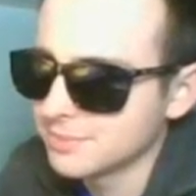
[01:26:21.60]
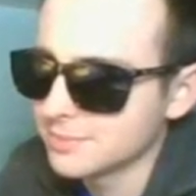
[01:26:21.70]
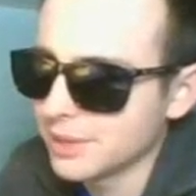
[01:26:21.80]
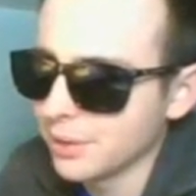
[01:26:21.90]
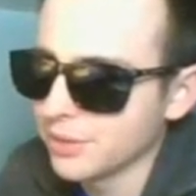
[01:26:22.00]

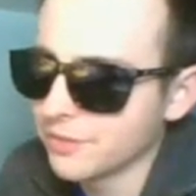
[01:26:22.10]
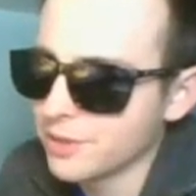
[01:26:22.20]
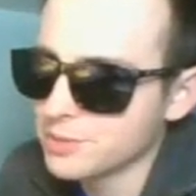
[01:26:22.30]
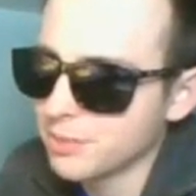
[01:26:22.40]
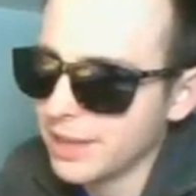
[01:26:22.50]
Golem
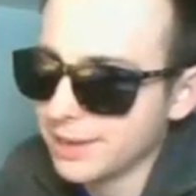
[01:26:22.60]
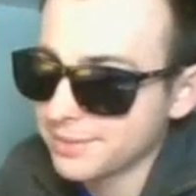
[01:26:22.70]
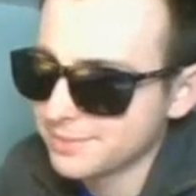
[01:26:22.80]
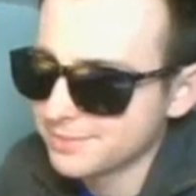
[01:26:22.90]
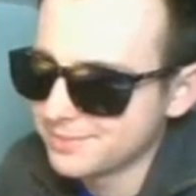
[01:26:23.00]
first play.
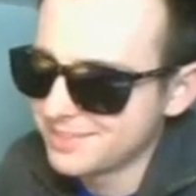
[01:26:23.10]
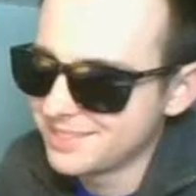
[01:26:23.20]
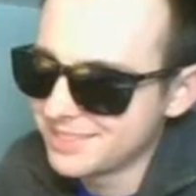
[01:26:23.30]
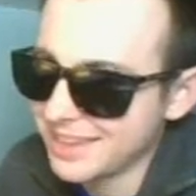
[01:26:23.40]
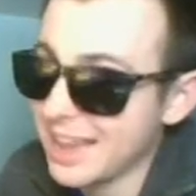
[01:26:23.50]

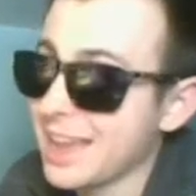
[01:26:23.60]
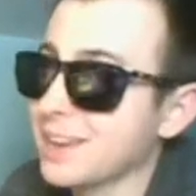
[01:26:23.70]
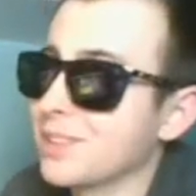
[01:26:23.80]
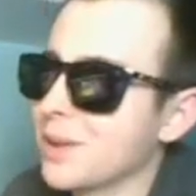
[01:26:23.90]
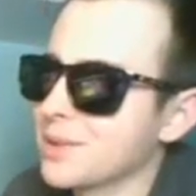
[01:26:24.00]

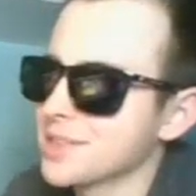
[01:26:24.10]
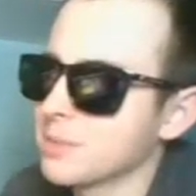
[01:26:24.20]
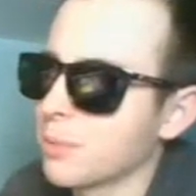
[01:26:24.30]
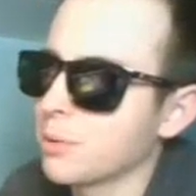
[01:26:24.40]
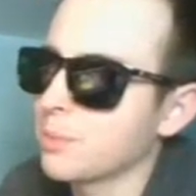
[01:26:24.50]
And Clone is on
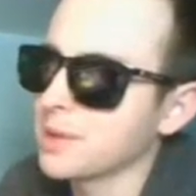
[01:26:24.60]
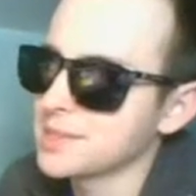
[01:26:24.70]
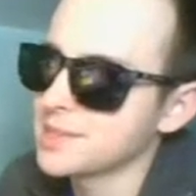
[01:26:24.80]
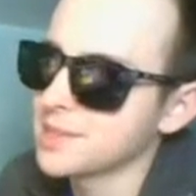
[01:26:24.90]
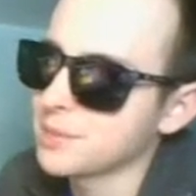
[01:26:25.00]
the board.
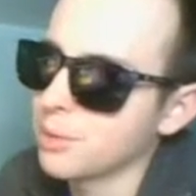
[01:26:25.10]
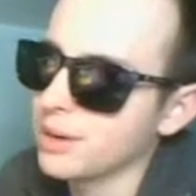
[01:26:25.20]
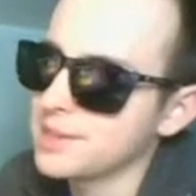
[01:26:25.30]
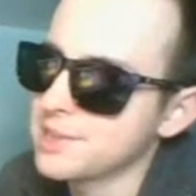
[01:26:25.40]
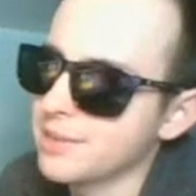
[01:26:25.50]
Princess is on the
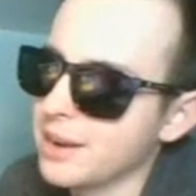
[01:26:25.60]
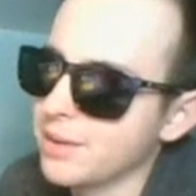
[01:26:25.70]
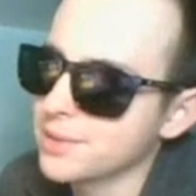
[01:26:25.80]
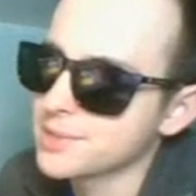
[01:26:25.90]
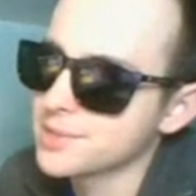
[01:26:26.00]
board. Is there an
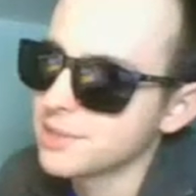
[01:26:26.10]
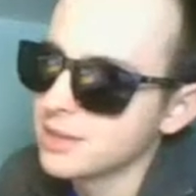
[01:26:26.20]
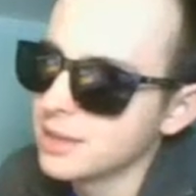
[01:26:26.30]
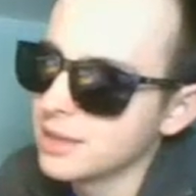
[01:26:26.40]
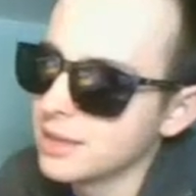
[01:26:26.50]
arrows?
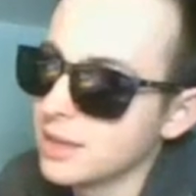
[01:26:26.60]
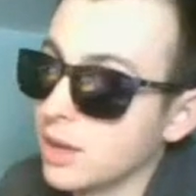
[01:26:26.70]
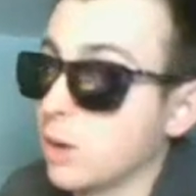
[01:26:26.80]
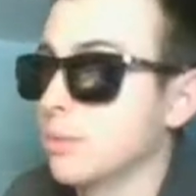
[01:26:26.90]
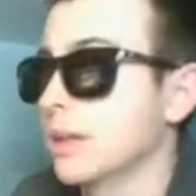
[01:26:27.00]

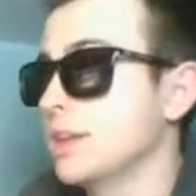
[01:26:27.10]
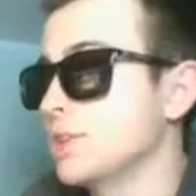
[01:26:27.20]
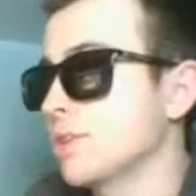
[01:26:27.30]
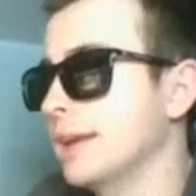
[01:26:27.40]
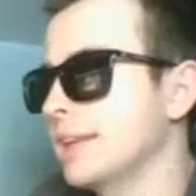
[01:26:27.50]
Oh, well, he
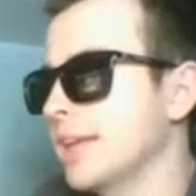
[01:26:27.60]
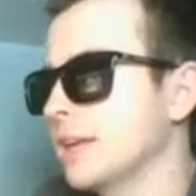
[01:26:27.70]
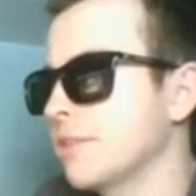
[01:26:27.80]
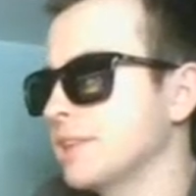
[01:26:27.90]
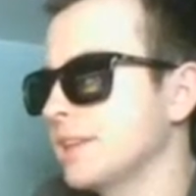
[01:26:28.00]
tried to
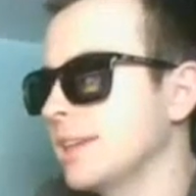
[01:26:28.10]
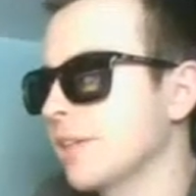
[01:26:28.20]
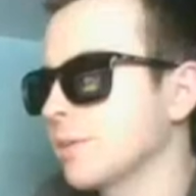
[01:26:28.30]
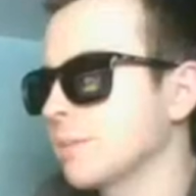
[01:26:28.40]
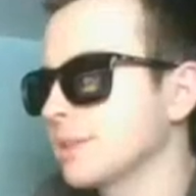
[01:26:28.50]
NATO everything
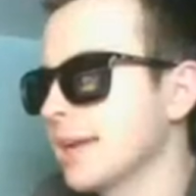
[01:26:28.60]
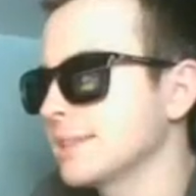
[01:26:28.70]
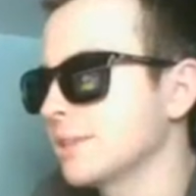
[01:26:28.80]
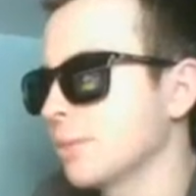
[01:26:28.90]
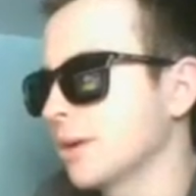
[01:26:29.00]
together, but
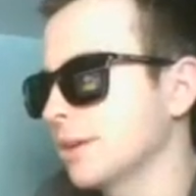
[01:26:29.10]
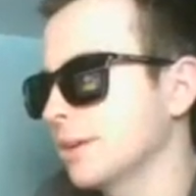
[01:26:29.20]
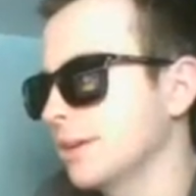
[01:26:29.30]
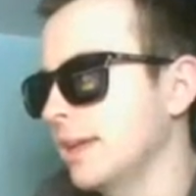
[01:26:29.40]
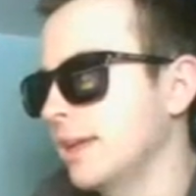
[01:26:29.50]
that didn't work.
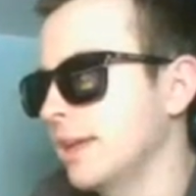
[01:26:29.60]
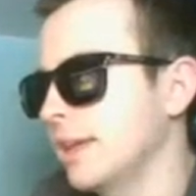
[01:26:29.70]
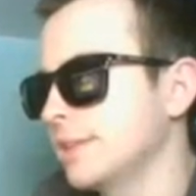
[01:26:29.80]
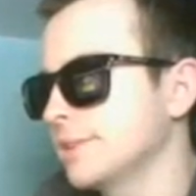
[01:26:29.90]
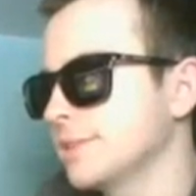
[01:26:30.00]

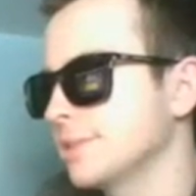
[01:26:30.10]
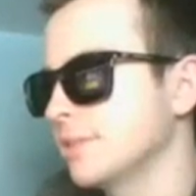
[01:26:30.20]
And